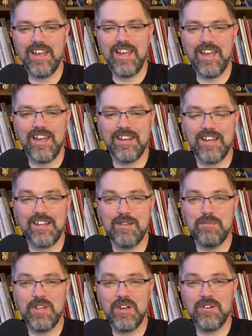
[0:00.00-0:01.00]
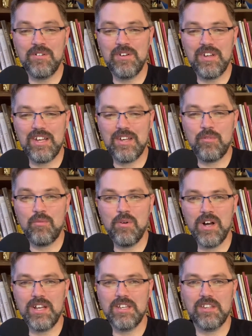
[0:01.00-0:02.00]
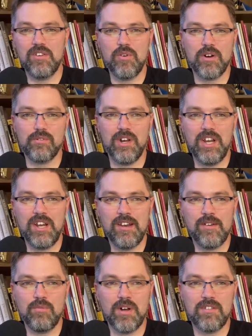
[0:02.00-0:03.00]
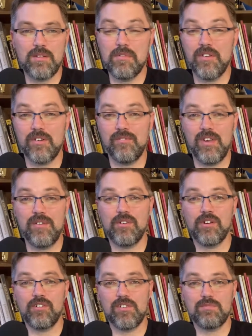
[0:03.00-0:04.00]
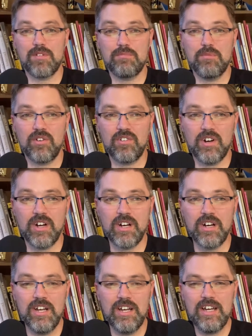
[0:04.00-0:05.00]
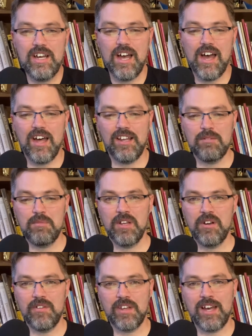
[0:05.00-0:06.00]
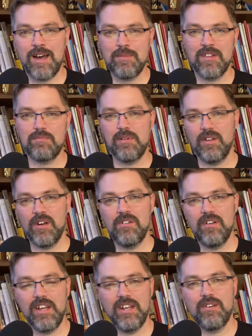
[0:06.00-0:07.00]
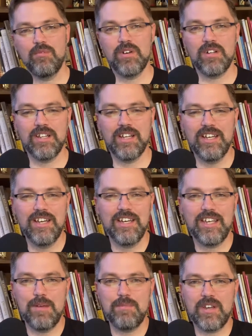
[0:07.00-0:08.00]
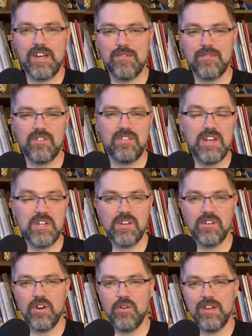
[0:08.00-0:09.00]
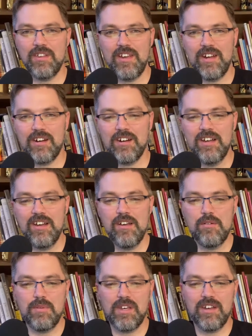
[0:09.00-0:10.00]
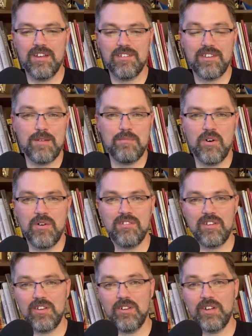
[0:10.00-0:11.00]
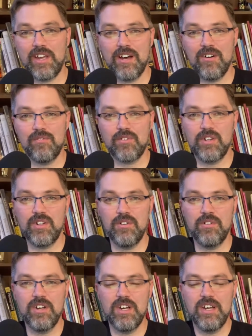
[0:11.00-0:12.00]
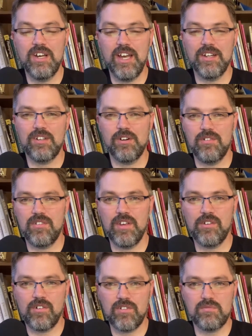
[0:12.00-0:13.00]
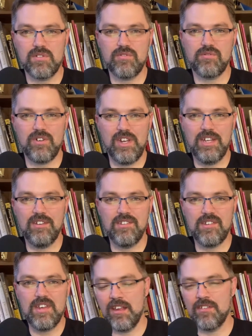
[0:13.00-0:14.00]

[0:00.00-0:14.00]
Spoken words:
And let me know what you are reading and what some of your favorite Christmas books are. Let me know in the comments below, and we'll keep the conversation going there, because I'm always on the lookout for new and cozy Christmas reads.